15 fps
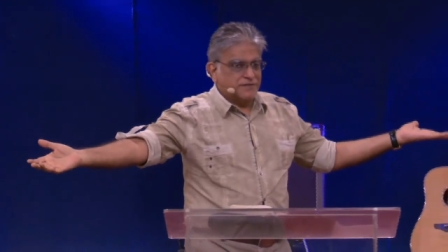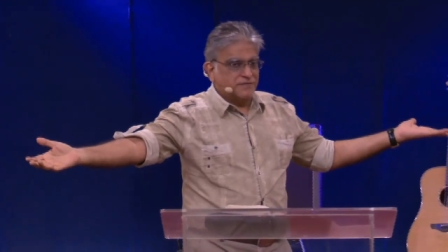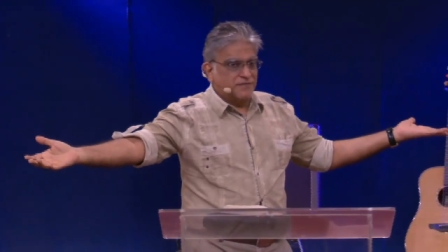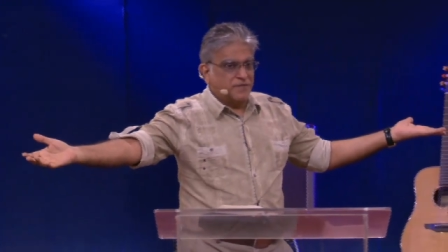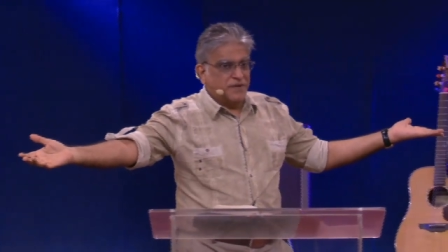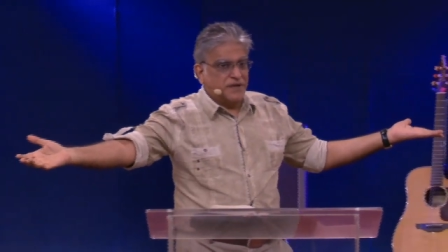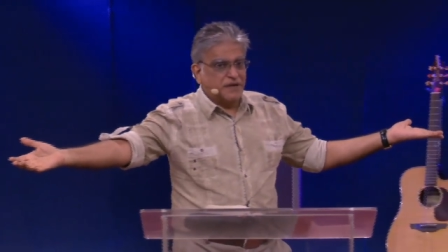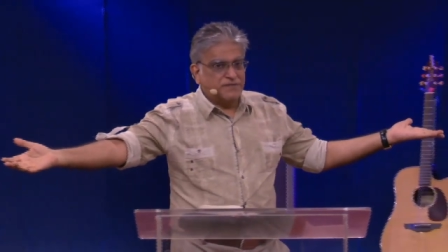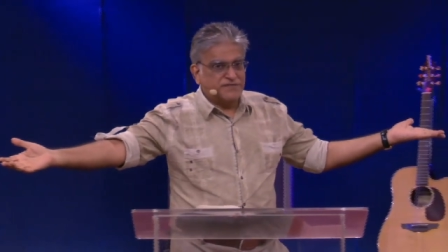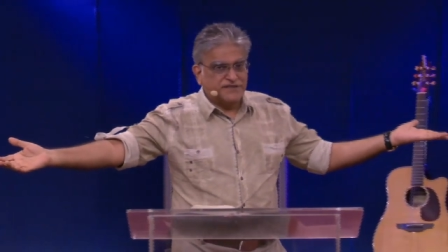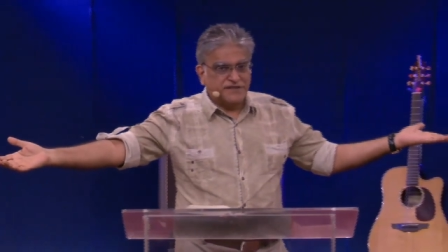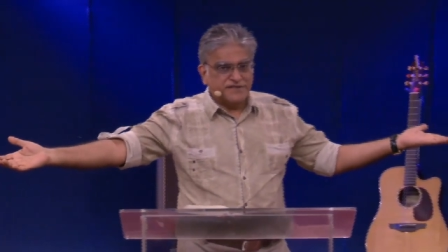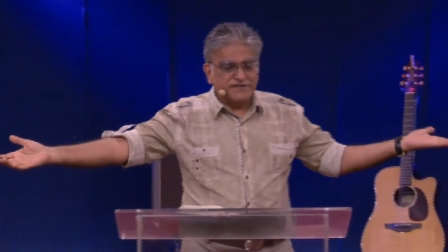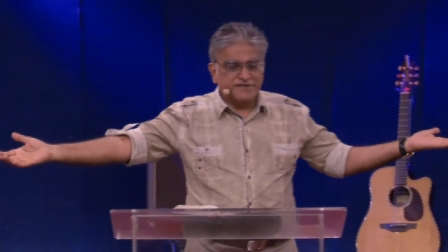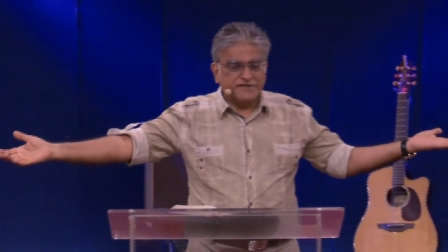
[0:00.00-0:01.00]
We become
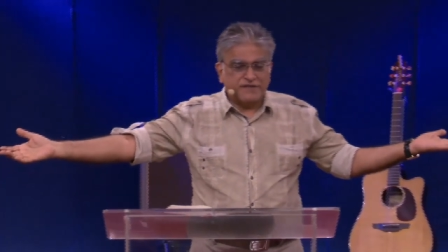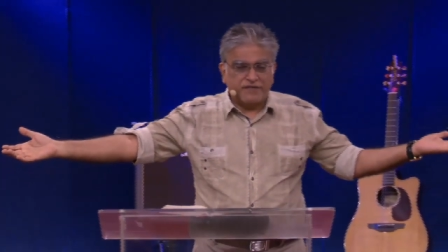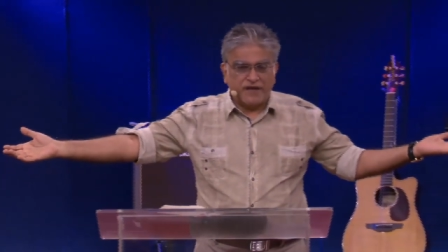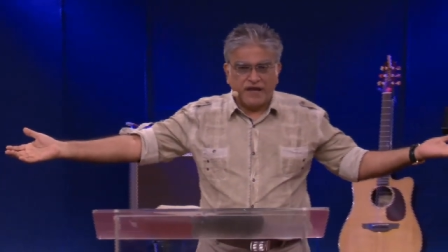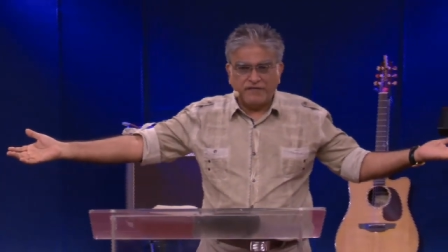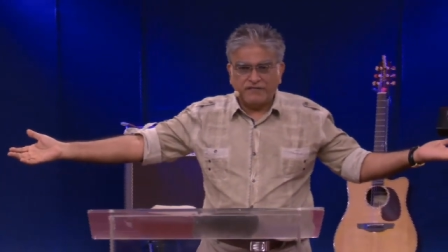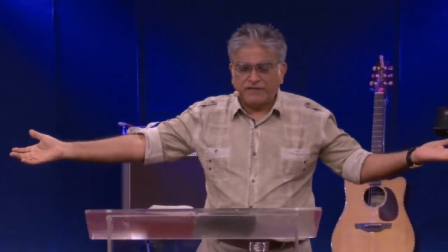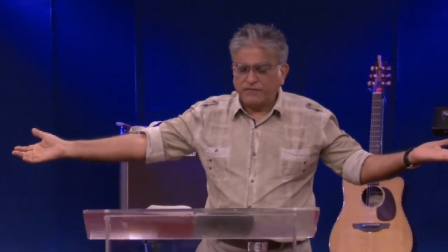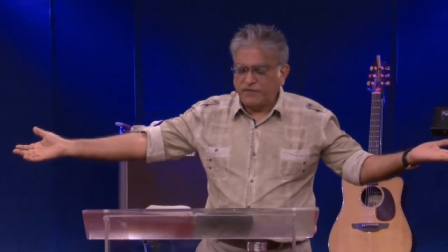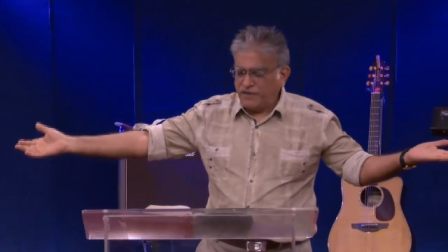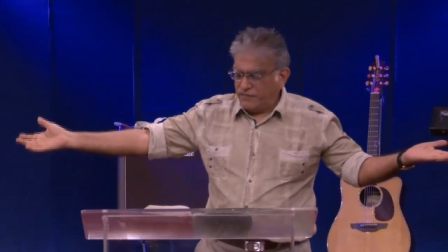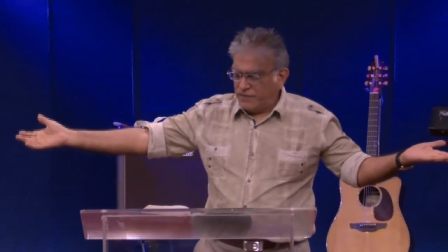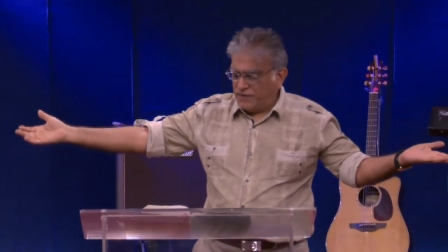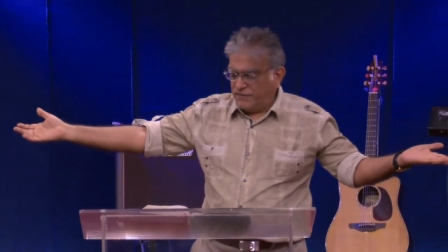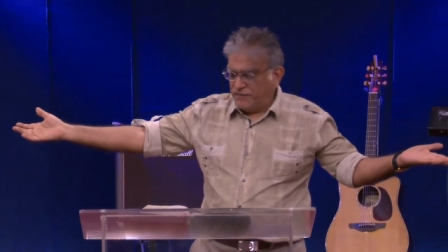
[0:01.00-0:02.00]
citizens of heaven.
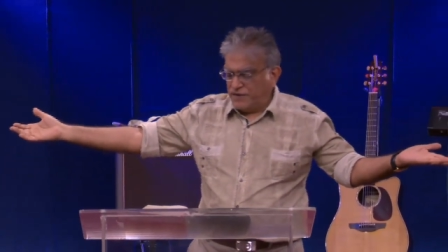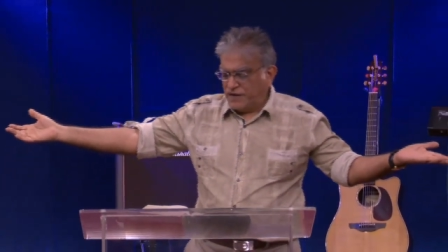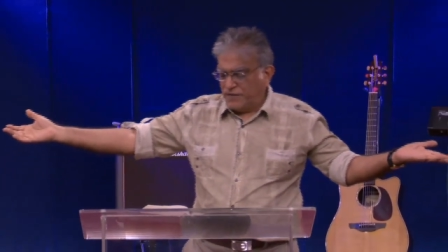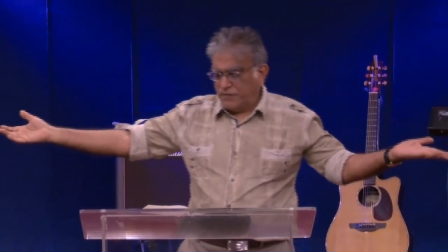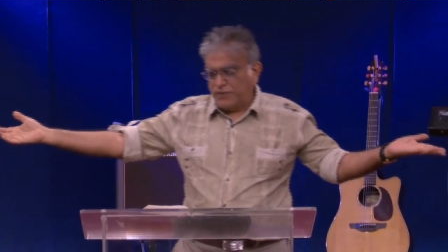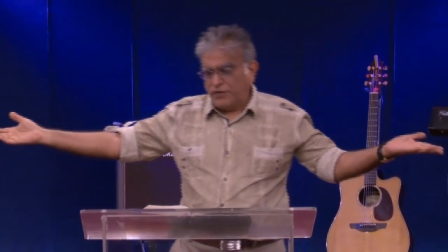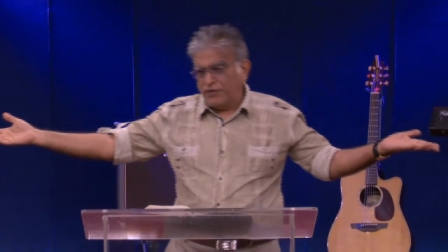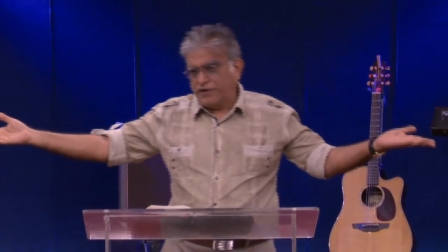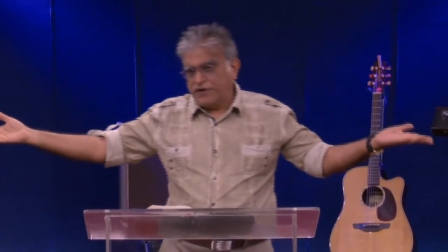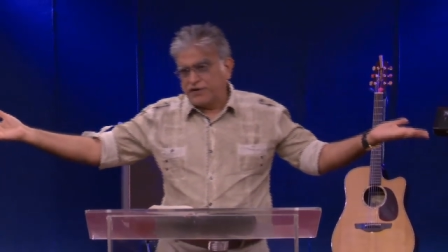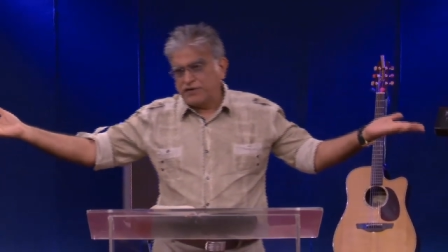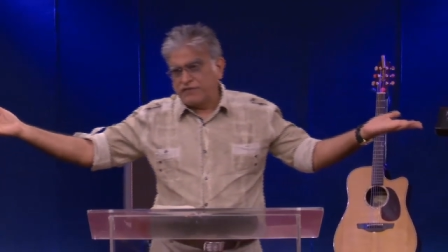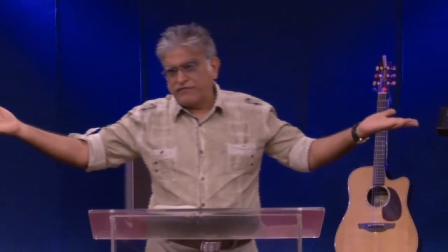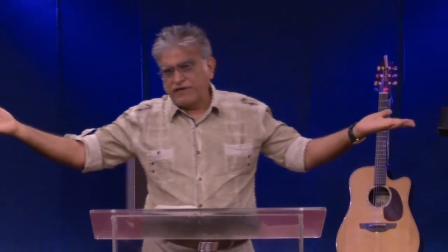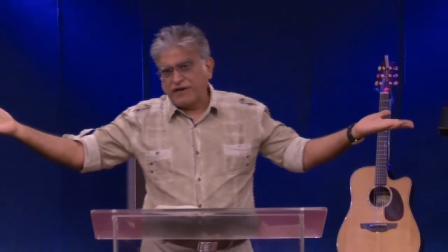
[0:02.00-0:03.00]
We are born into
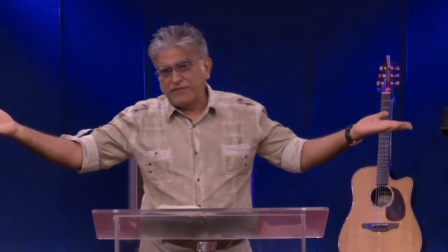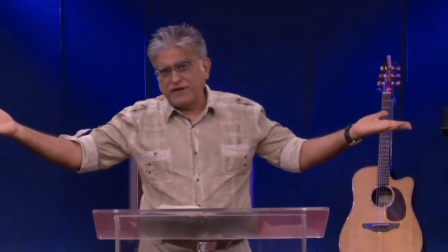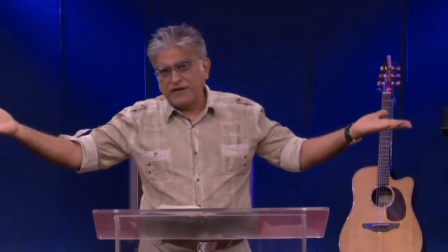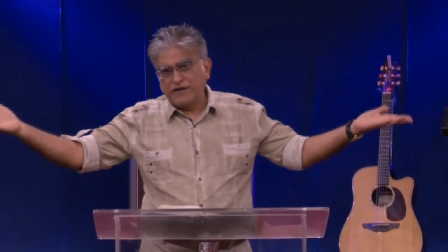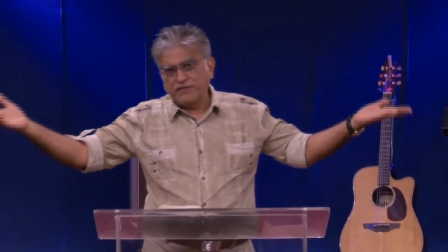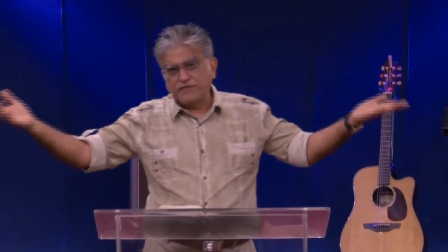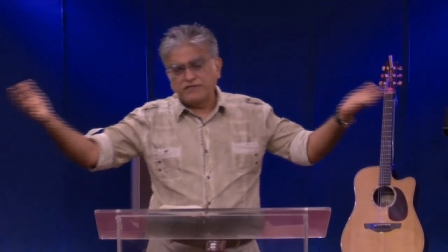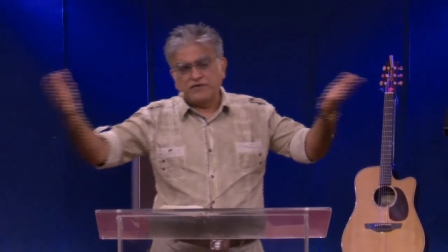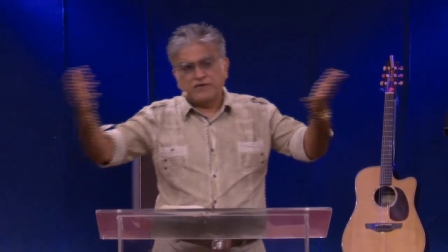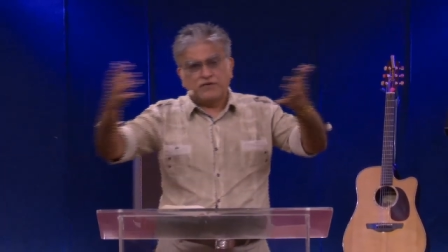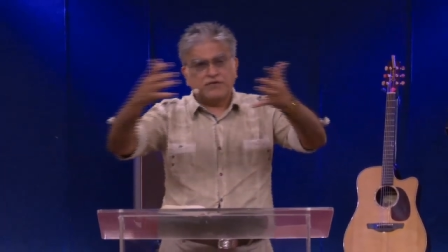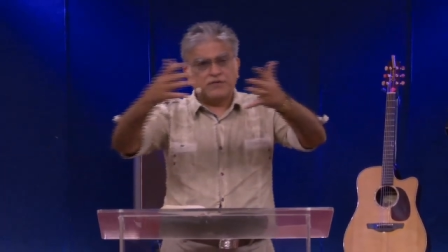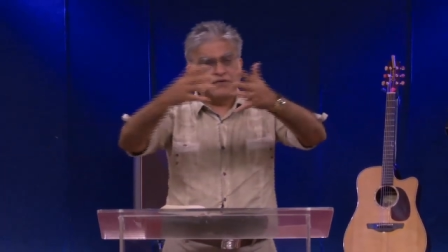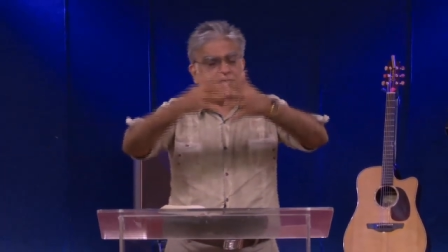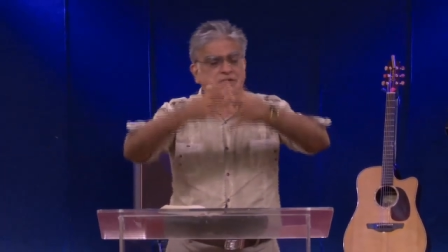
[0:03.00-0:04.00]
the family of
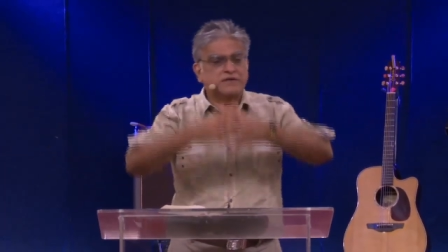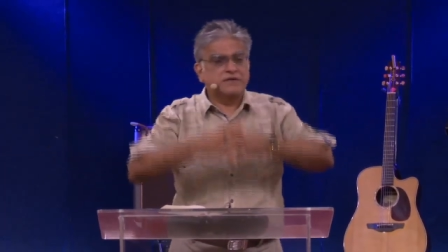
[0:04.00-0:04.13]
God.